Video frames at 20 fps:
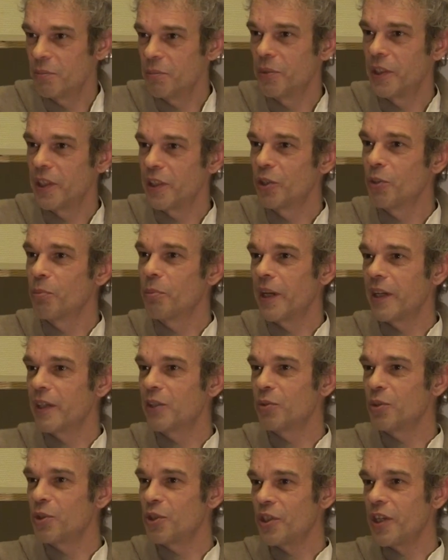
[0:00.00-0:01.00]
bring you back
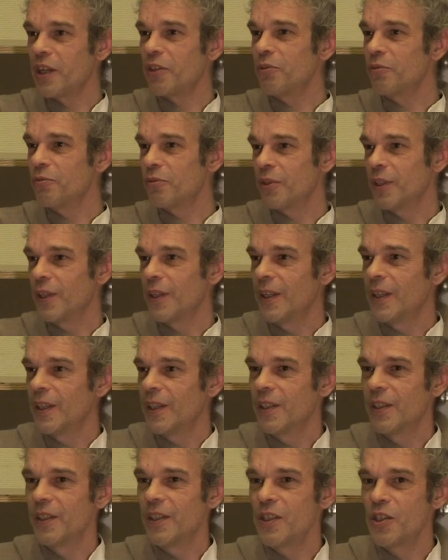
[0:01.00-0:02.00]
to the
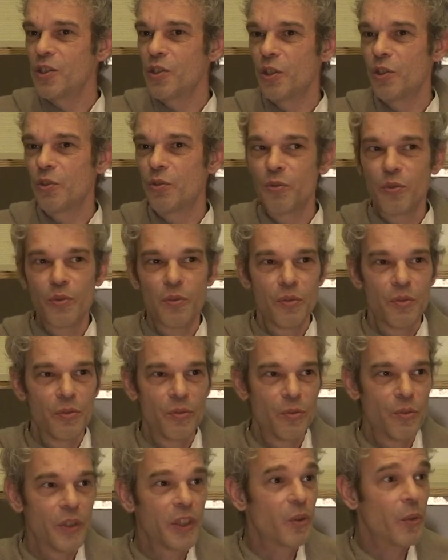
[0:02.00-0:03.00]
self, it's not
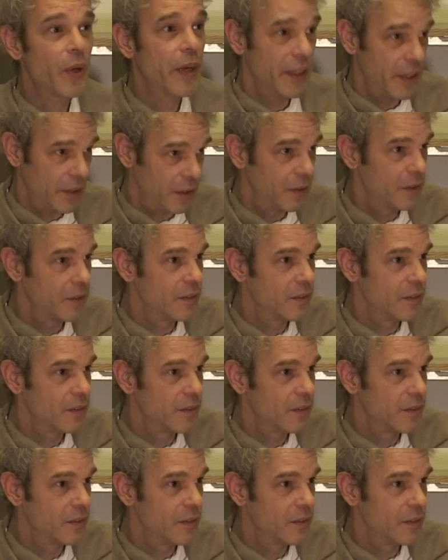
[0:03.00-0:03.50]
required.